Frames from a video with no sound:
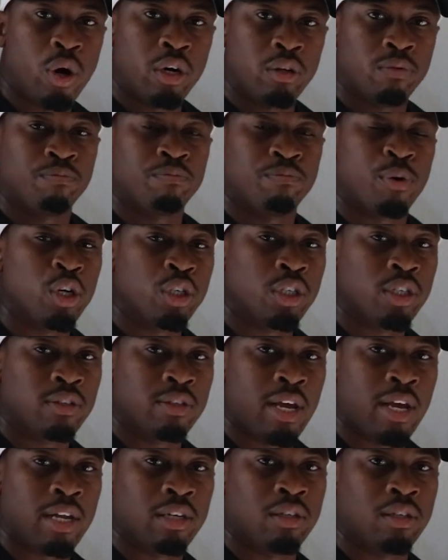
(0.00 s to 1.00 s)
go out and
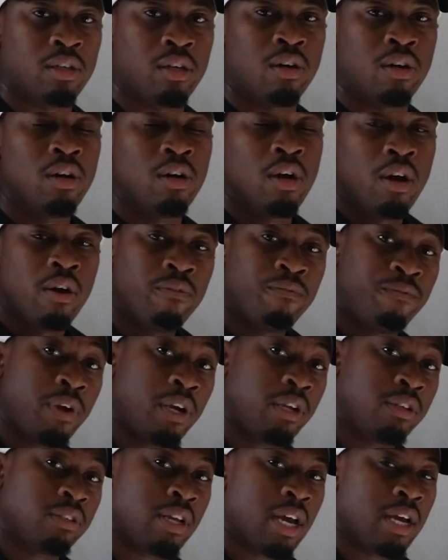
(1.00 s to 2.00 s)
purchase that deal,
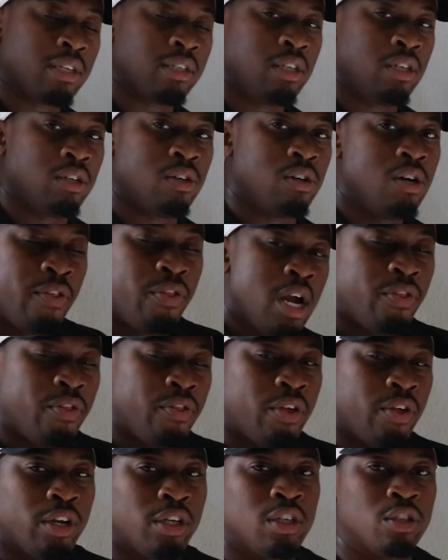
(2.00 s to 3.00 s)
fix that deal,
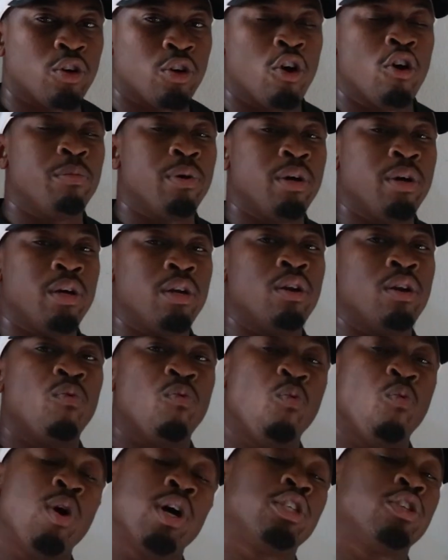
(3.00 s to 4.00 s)
and then
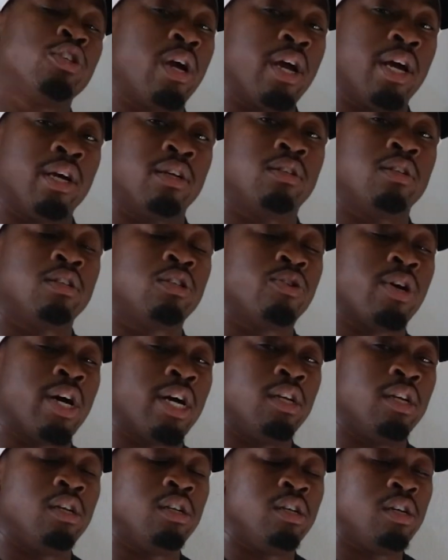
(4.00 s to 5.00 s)
determine what your exit
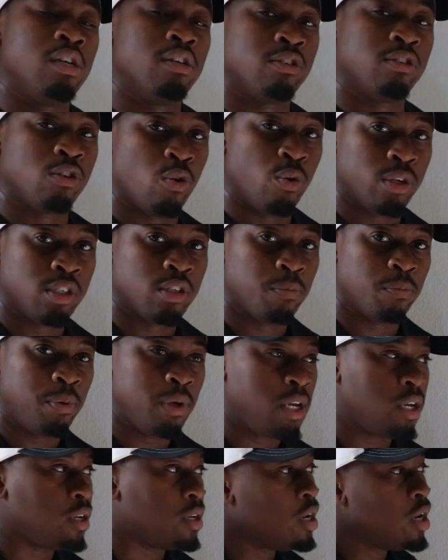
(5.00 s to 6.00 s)
strategy is going to
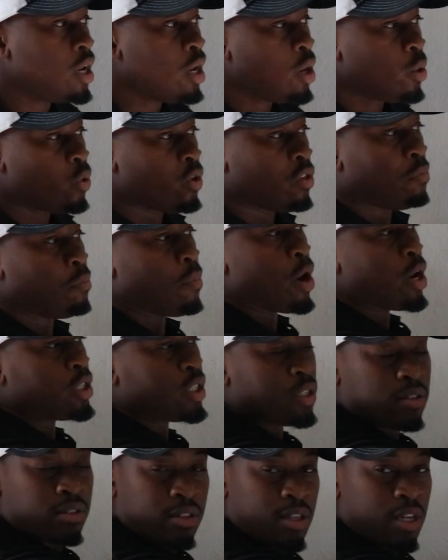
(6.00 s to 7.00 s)
be. With
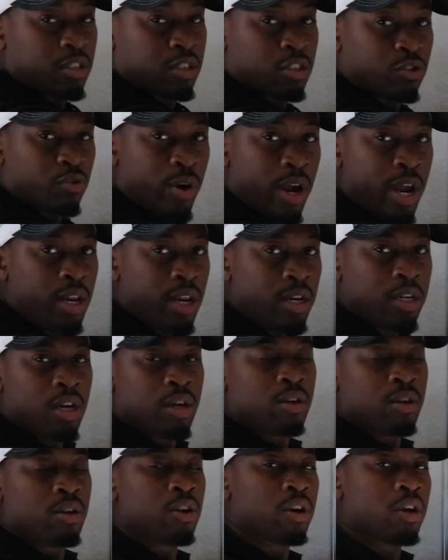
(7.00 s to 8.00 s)
margins this great,
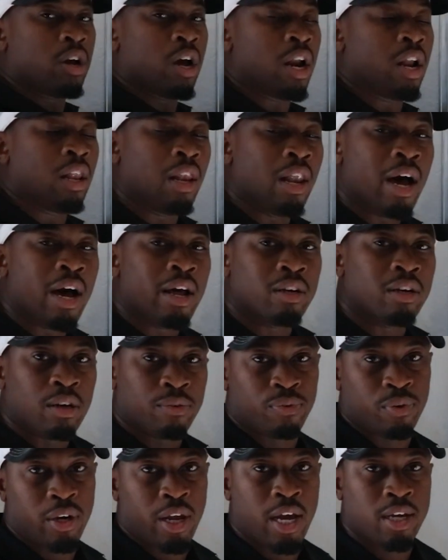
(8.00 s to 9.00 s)
you got a lot of
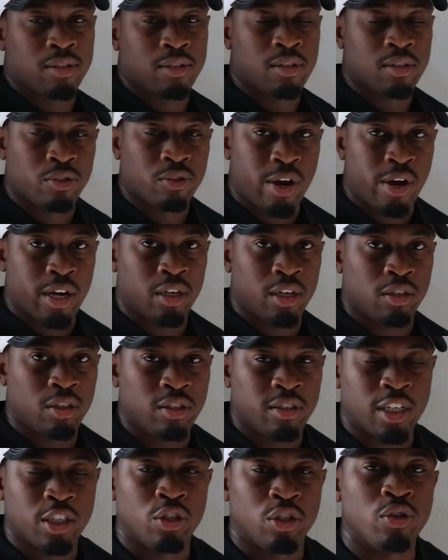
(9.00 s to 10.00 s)
different exit
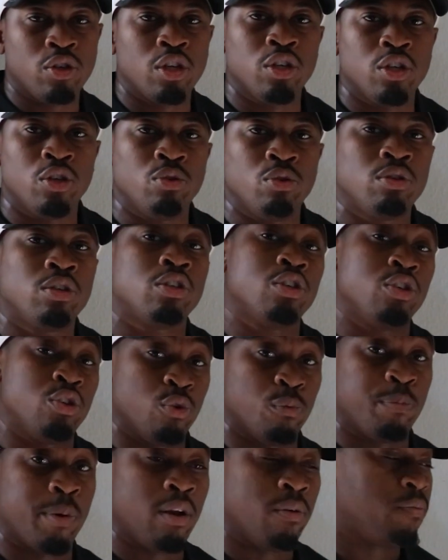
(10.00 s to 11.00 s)
strategies that you can use to
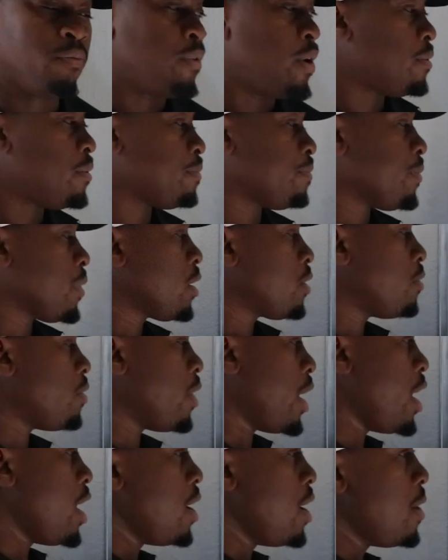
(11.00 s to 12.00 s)
your benefit,
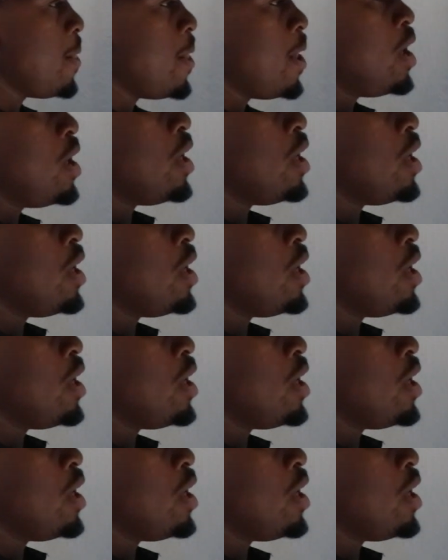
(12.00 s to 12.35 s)
right?